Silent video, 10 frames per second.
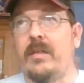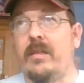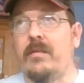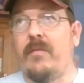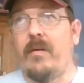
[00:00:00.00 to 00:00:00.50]

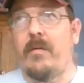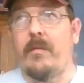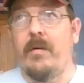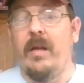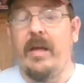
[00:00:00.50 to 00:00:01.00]
it's
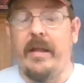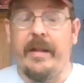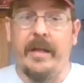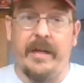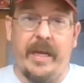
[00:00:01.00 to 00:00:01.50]
February, at
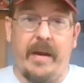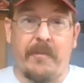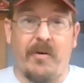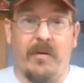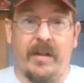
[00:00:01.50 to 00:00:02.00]
the end of
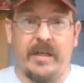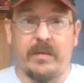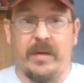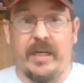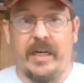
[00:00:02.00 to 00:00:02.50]
April,
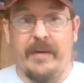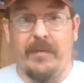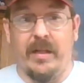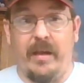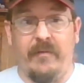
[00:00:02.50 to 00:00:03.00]
last weekend, I
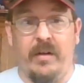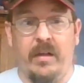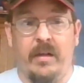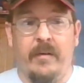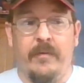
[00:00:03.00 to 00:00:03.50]
believe.
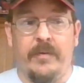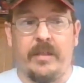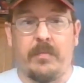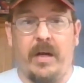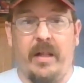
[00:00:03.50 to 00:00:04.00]

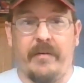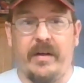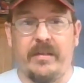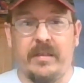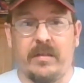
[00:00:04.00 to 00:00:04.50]
This pylon
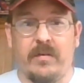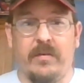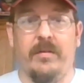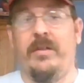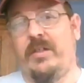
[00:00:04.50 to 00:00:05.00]
racing
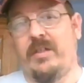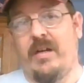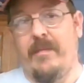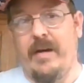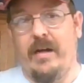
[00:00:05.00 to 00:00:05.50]
school, you should
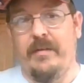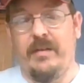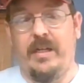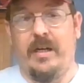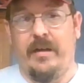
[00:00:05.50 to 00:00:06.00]
come out.
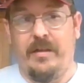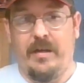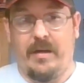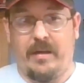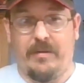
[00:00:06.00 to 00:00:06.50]
You know,
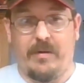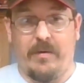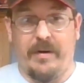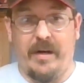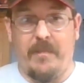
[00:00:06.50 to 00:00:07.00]

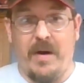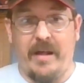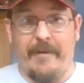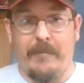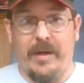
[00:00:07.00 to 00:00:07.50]
don't need a
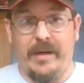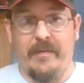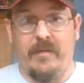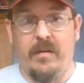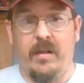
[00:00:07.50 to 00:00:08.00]
pylon plane
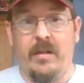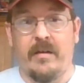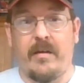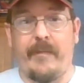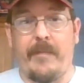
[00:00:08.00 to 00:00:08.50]
to
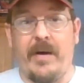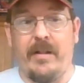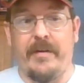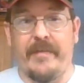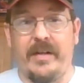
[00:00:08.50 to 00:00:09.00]
come to
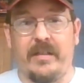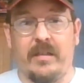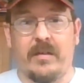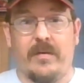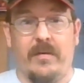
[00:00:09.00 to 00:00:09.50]
pylon
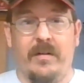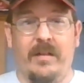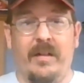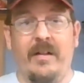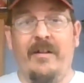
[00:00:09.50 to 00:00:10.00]
racing school.
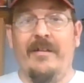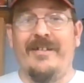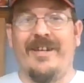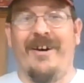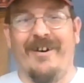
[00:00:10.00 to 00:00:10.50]

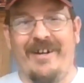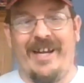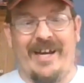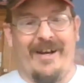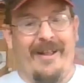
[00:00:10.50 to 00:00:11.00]
So
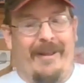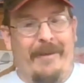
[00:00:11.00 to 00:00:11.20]
yeah,